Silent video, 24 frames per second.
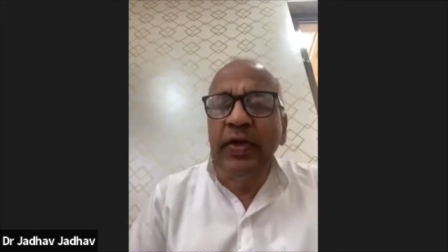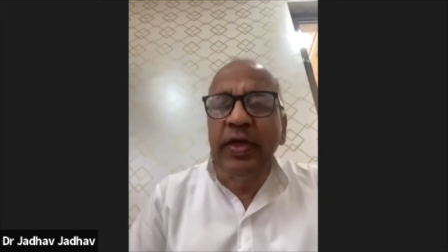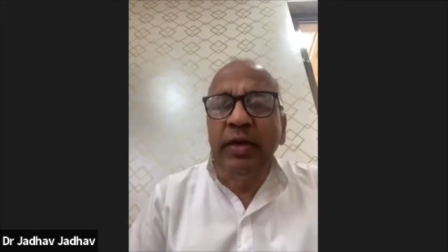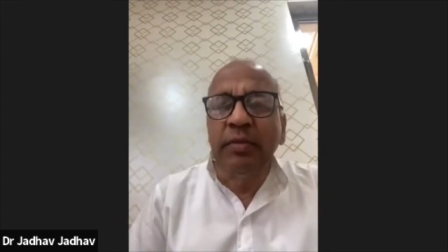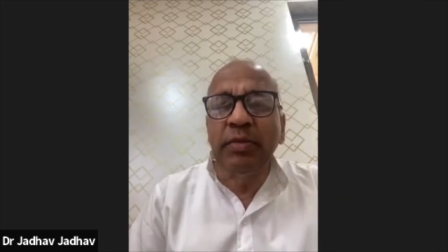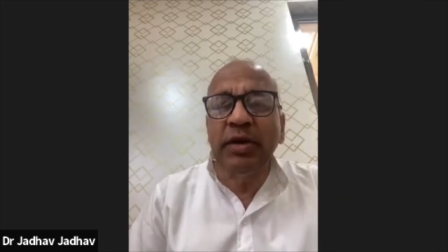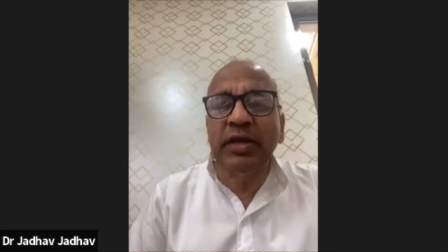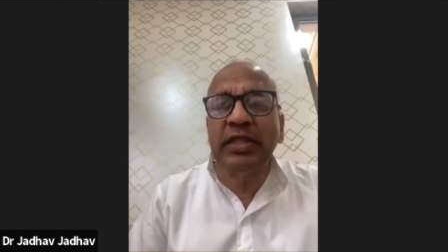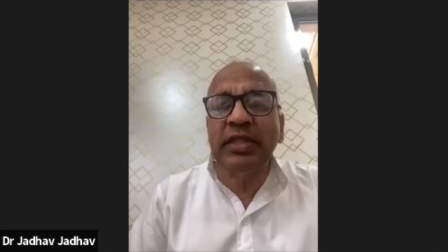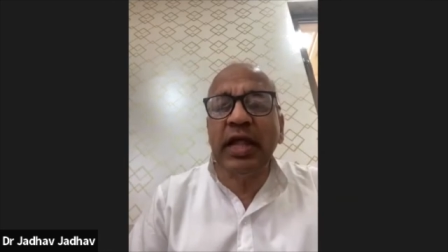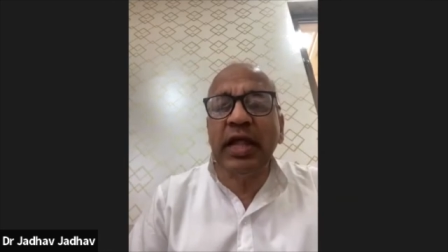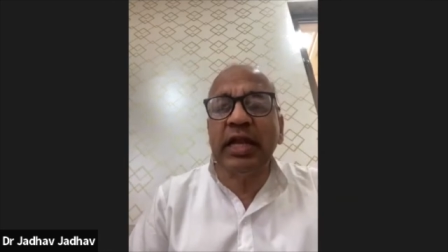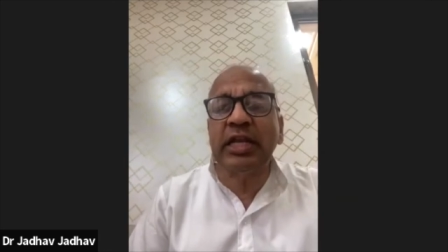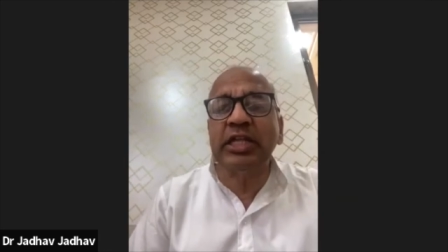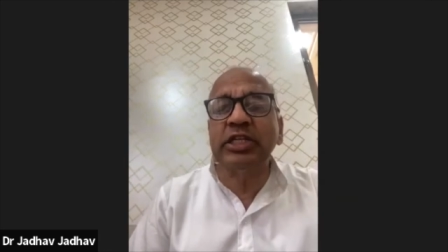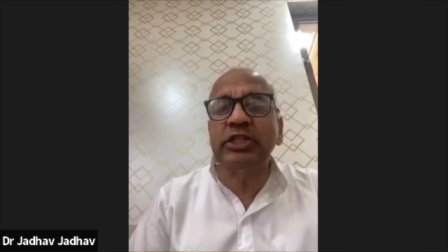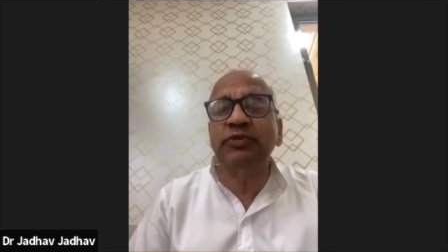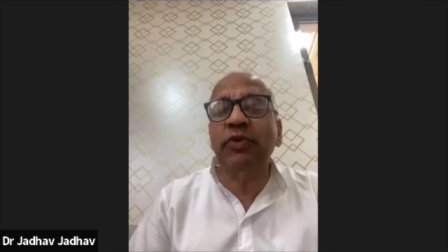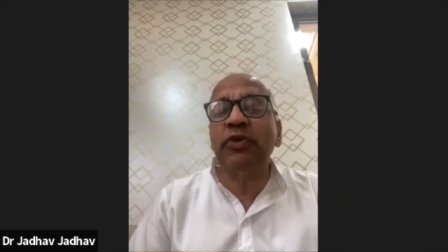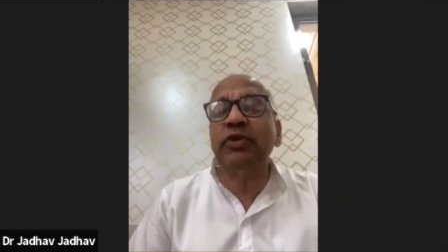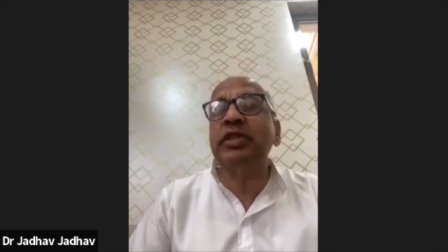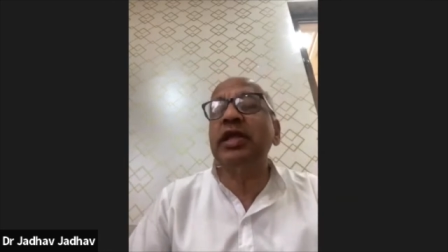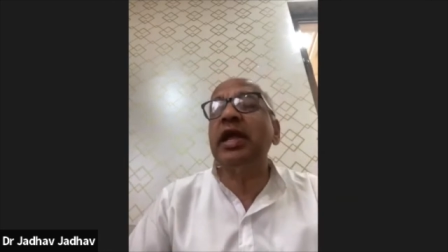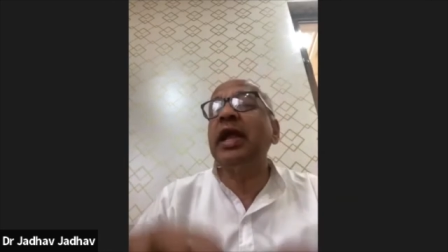But that is
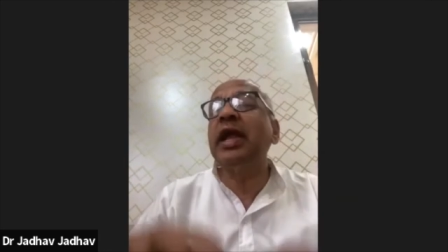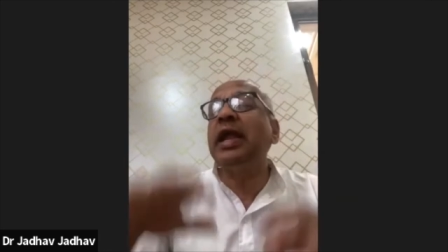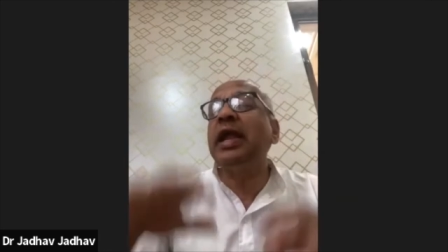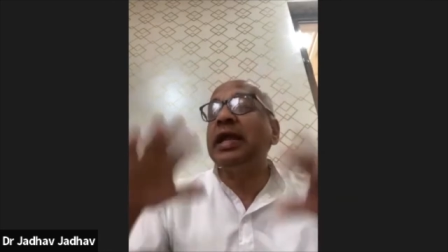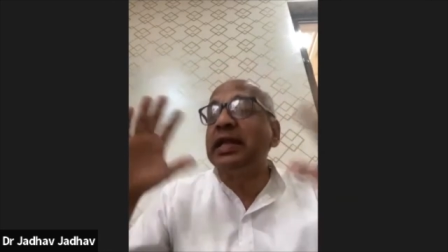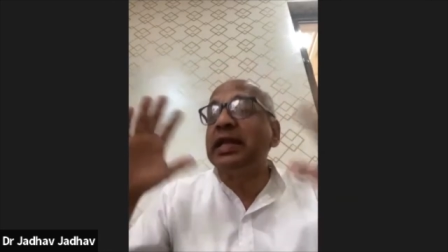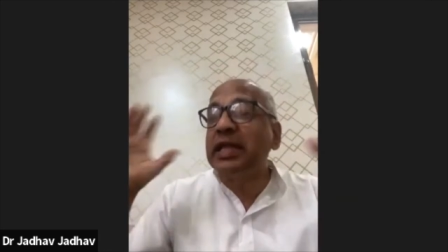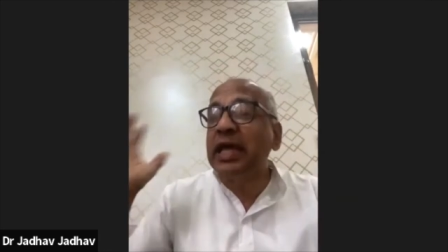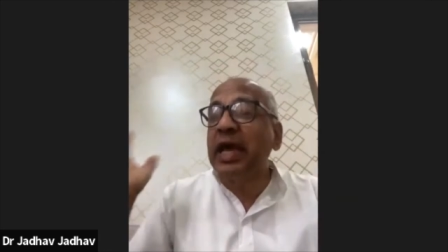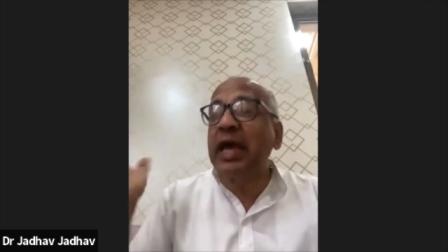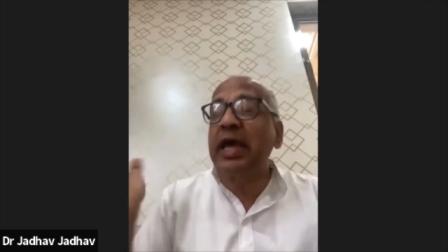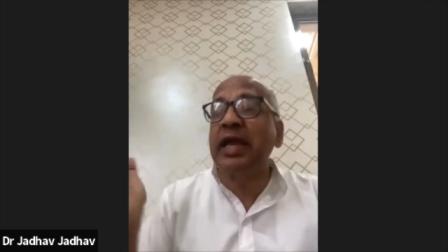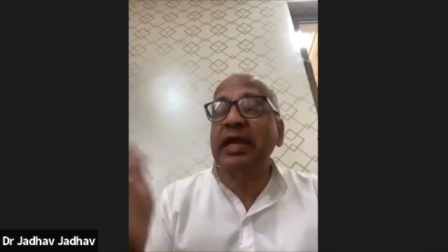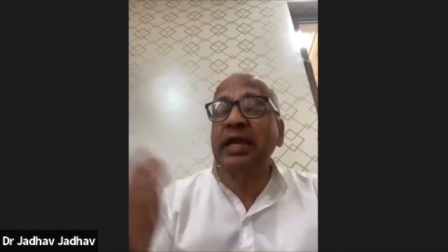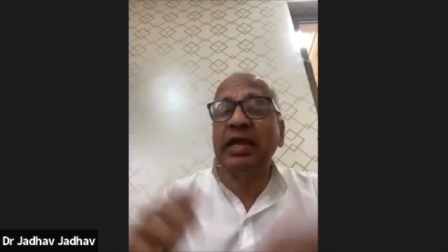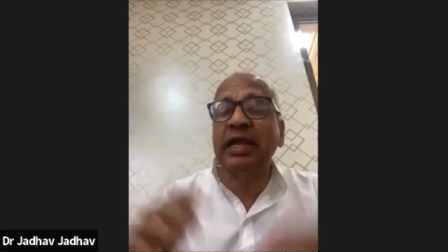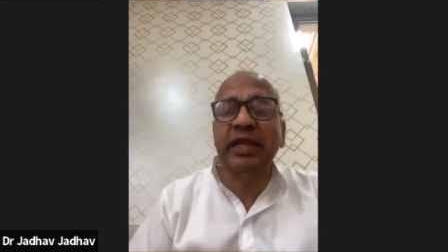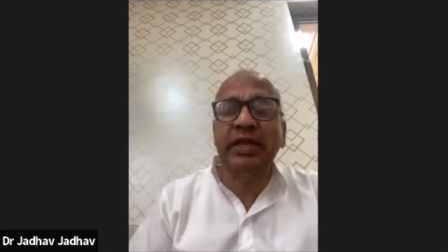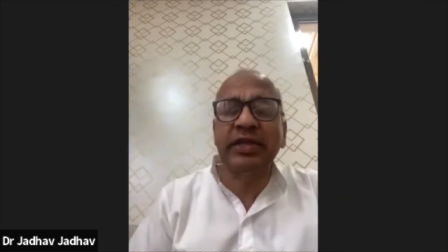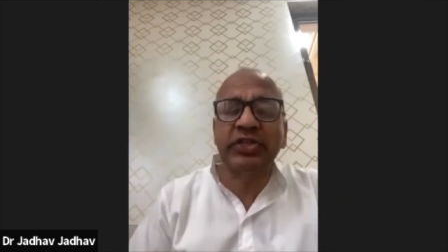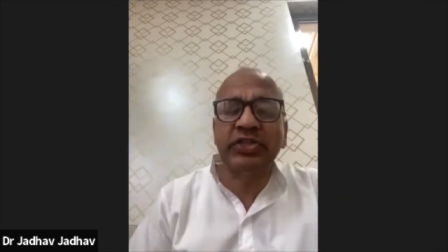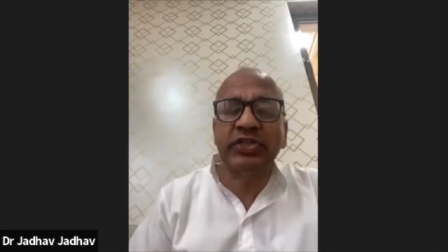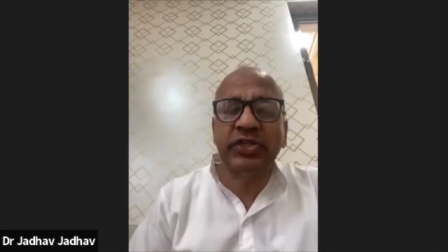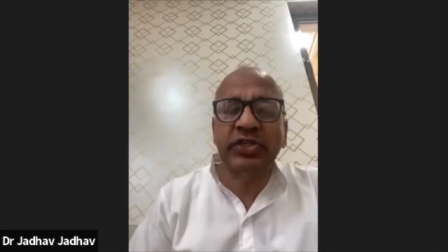for the entire
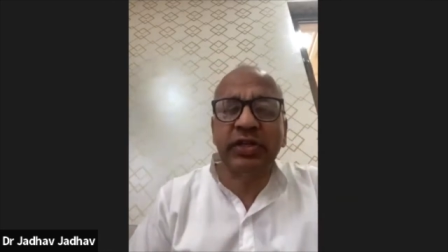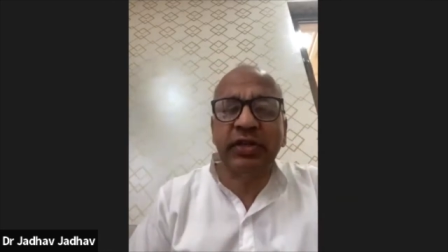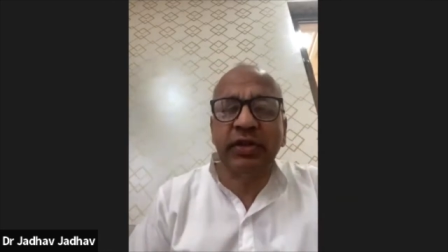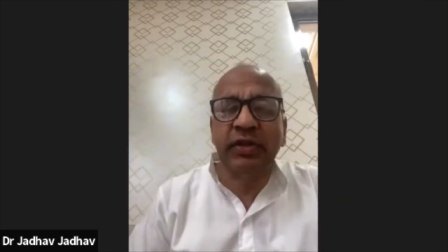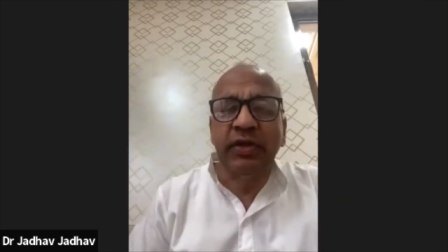creation.